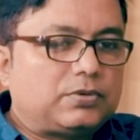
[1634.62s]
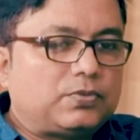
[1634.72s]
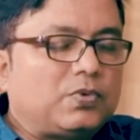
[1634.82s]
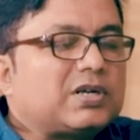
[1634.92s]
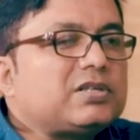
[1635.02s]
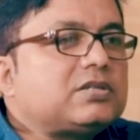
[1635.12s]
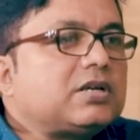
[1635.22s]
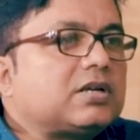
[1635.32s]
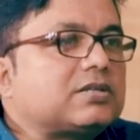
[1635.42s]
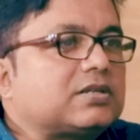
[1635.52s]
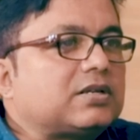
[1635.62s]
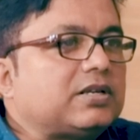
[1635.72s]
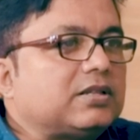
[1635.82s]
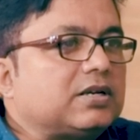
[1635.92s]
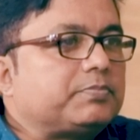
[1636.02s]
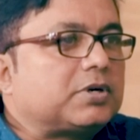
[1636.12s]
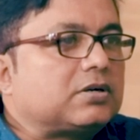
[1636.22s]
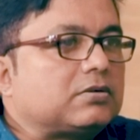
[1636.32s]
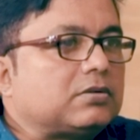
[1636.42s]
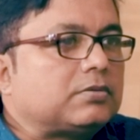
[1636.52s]
what is there exactly in that
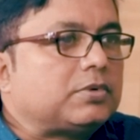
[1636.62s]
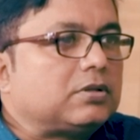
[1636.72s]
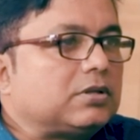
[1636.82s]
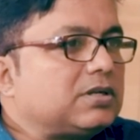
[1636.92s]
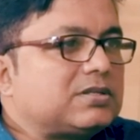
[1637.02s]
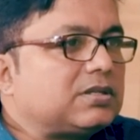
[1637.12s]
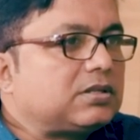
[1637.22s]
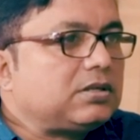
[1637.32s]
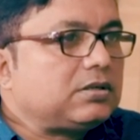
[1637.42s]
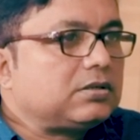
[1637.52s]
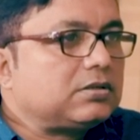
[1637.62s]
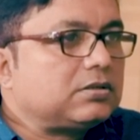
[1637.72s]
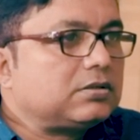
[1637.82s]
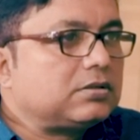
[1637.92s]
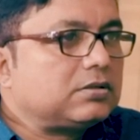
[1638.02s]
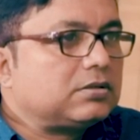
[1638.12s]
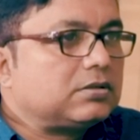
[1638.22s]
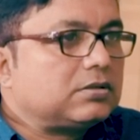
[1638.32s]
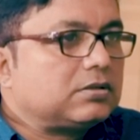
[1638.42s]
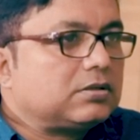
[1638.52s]
particular bill? There is nothing
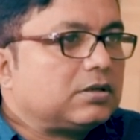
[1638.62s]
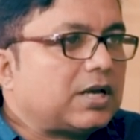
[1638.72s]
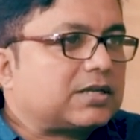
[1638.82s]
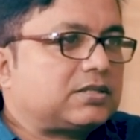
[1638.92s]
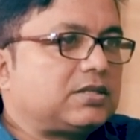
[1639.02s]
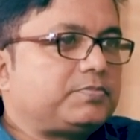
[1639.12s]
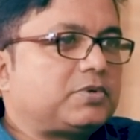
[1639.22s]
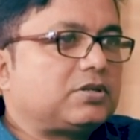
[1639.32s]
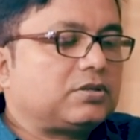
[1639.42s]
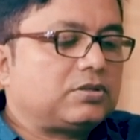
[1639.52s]
except